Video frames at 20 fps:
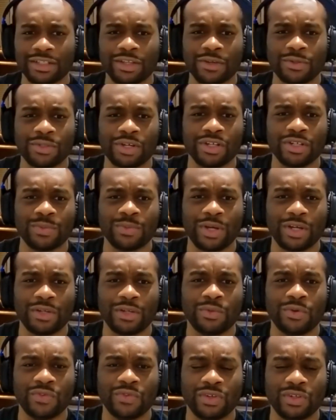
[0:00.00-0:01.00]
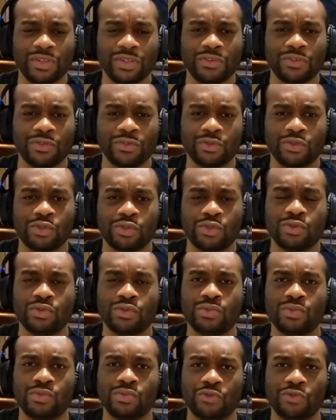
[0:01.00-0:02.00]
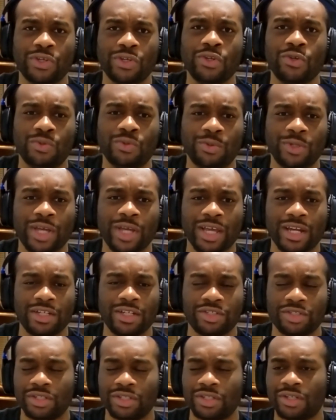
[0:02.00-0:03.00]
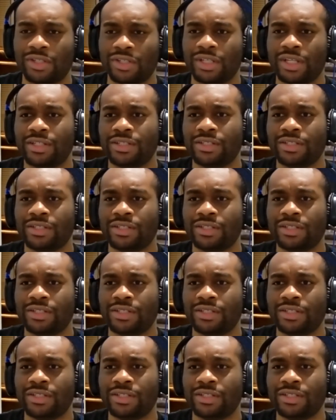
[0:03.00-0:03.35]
they were talking about moving to renewable energy and all that